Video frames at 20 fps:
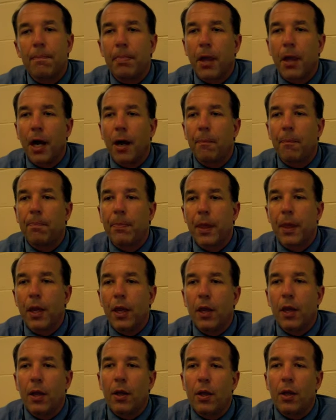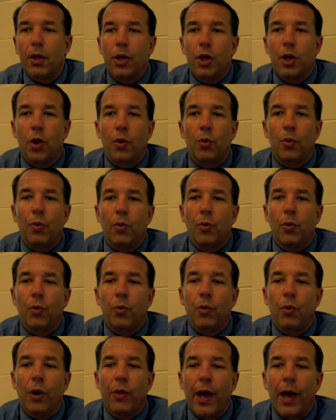Um, you know,
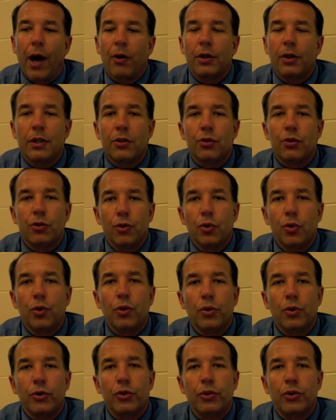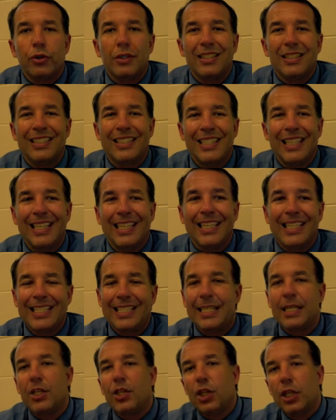without schools sitting and
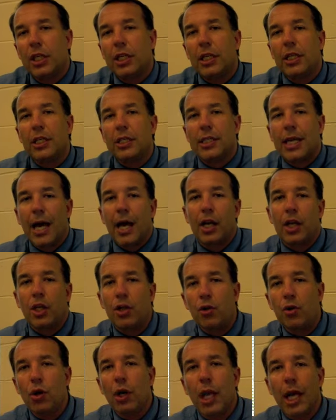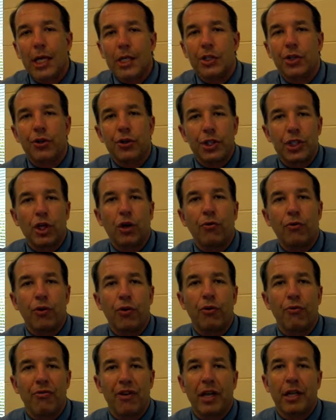teaching kids how to utilize their cell phone
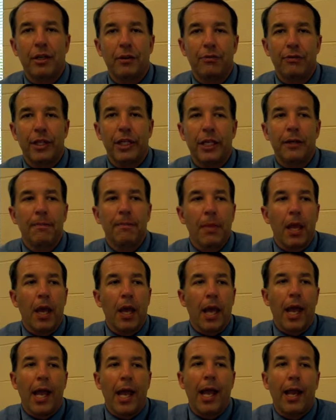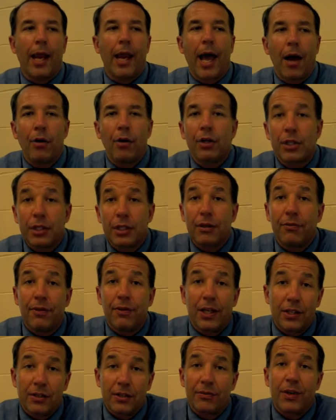effectively and how to sit
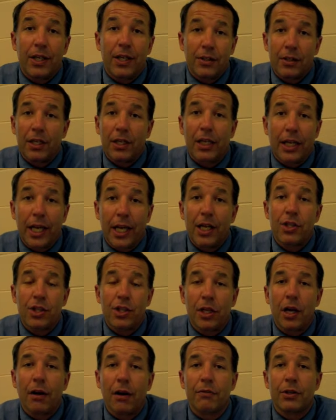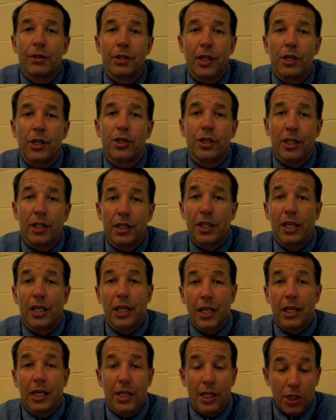face to face and engage in conversation in,
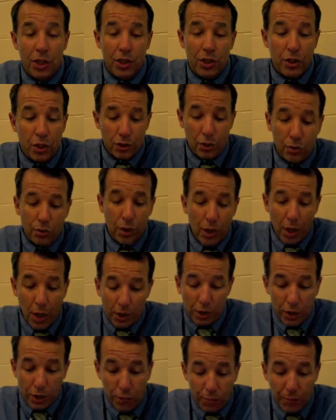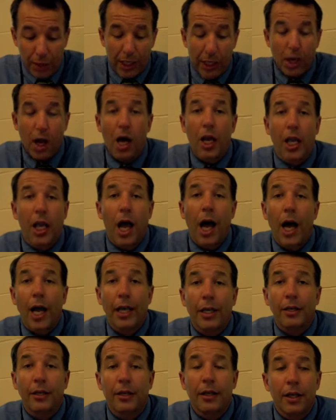in addition to just being
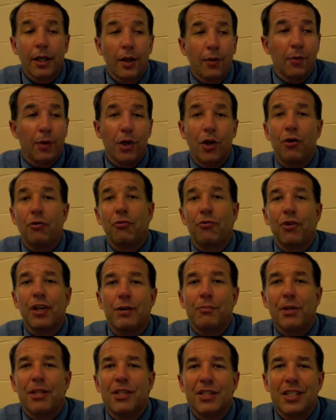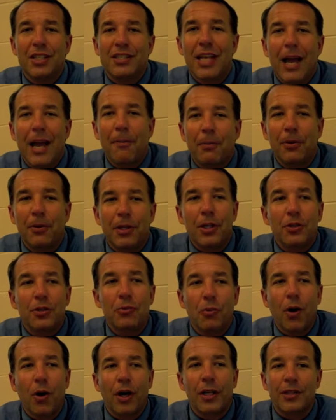online. We know Friedman's example in his
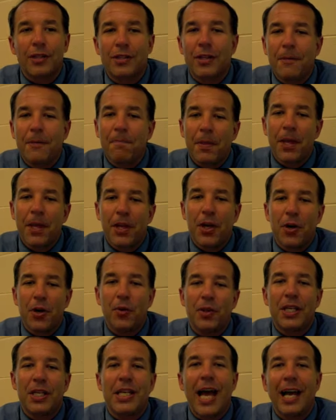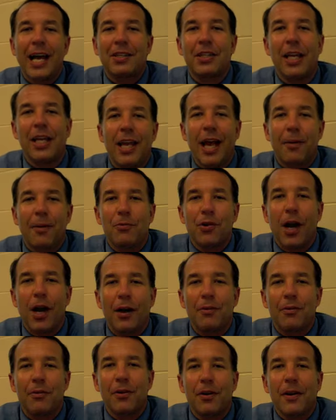work is, you know, the taxi cab
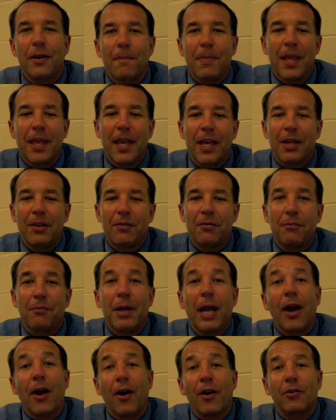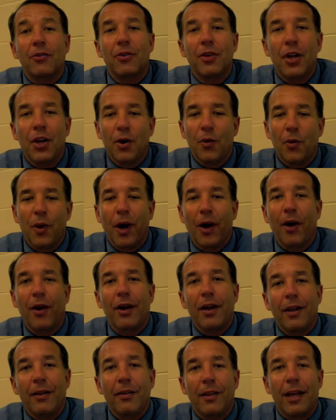driver in Paris where
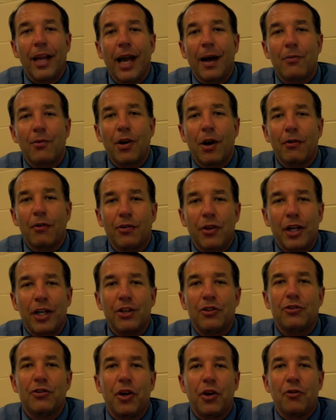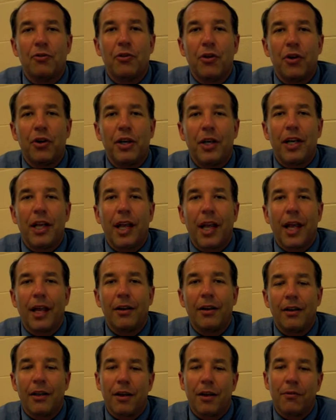the cab driver's on his cell phone
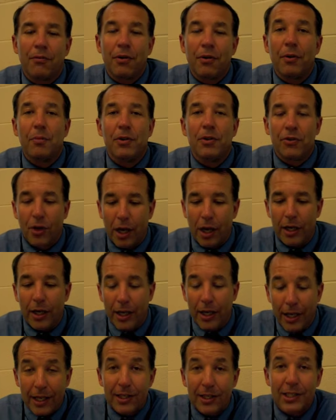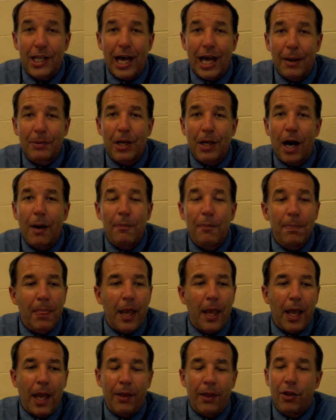and uh, Friedman's on his laptop,
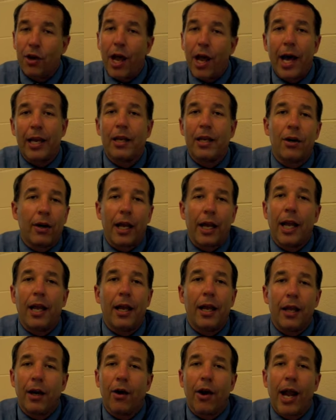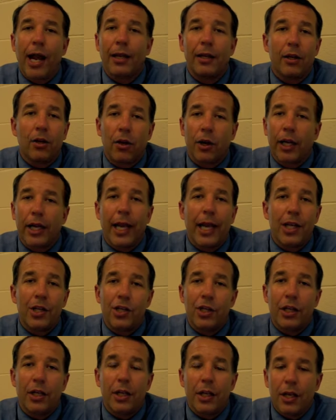and they're not inter interacting or
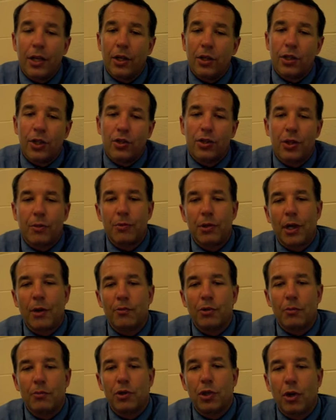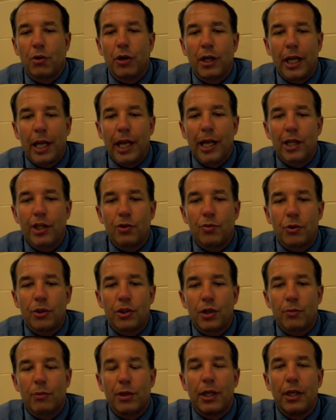engaging. So sometimes I'm so engaged with
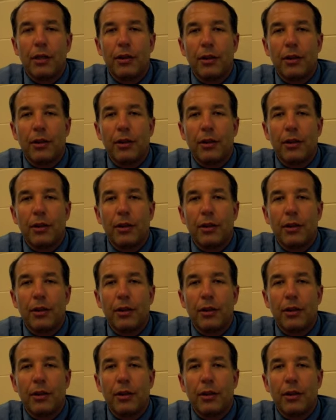somebody a